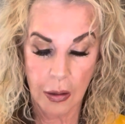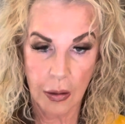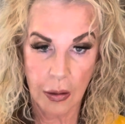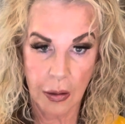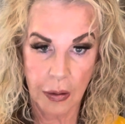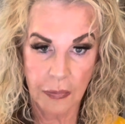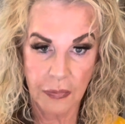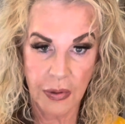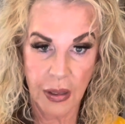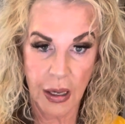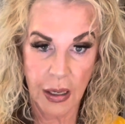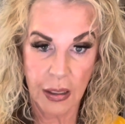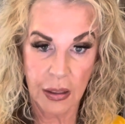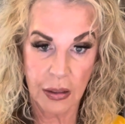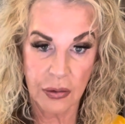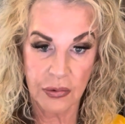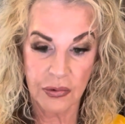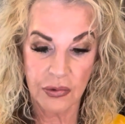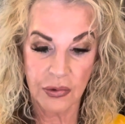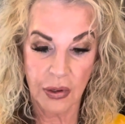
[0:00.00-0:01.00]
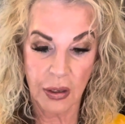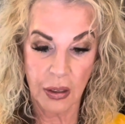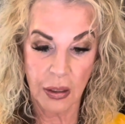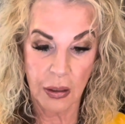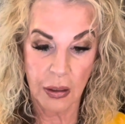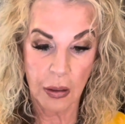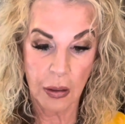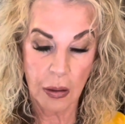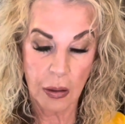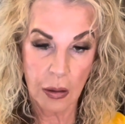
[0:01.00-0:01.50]
And that is a
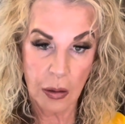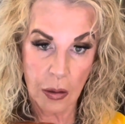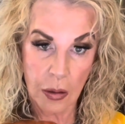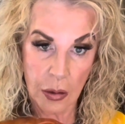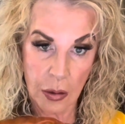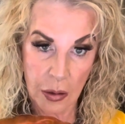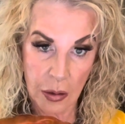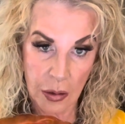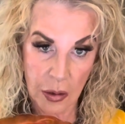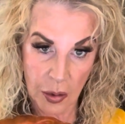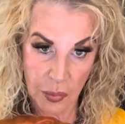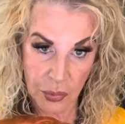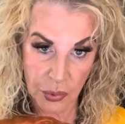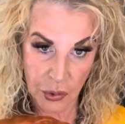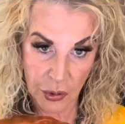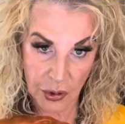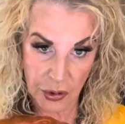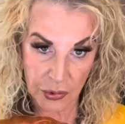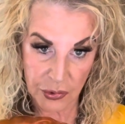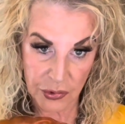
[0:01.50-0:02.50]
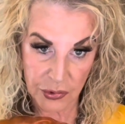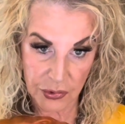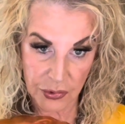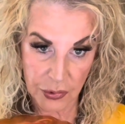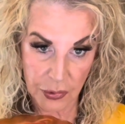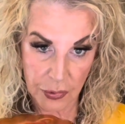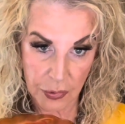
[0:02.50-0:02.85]
Caprice.